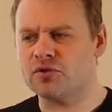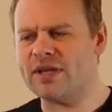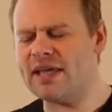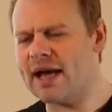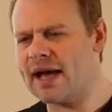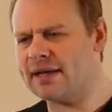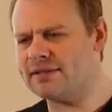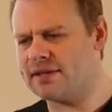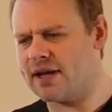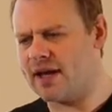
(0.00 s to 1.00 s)
So he
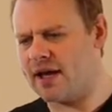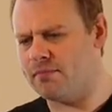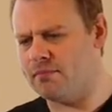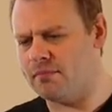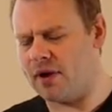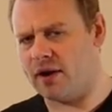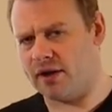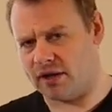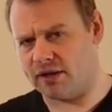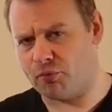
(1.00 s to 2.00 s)
had um,
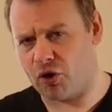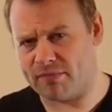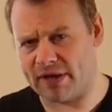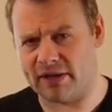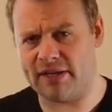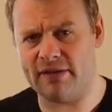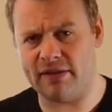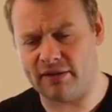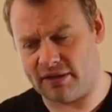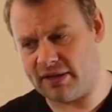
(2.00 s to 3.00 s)
an appointment.
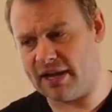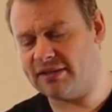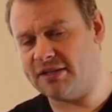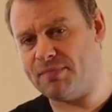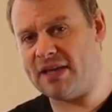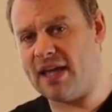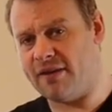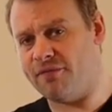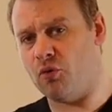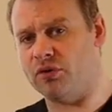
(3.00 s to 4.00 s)
He he had his
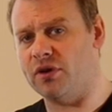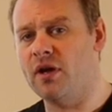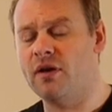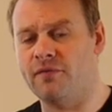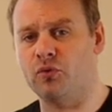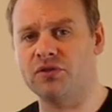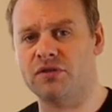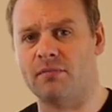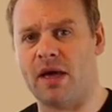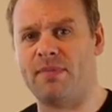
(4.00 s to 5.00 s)
PA phone phone
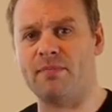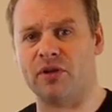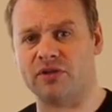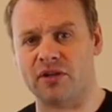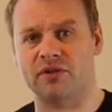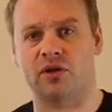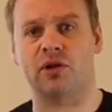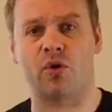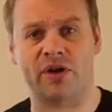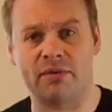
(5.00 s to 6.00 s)
some uh, people that done
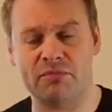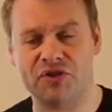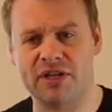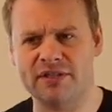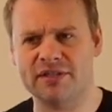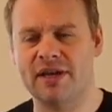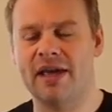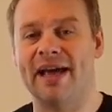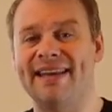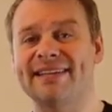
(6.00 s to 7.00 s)
clocking in machines,
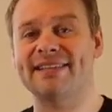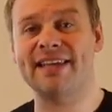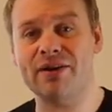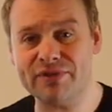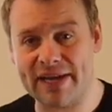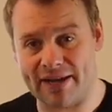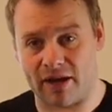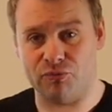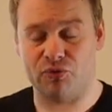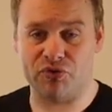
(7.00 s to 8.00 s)
and he had a sales guy
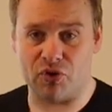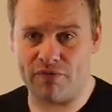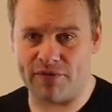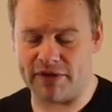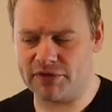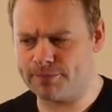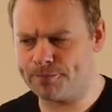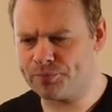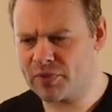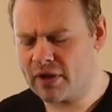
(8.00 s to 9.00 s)
come to his office.
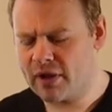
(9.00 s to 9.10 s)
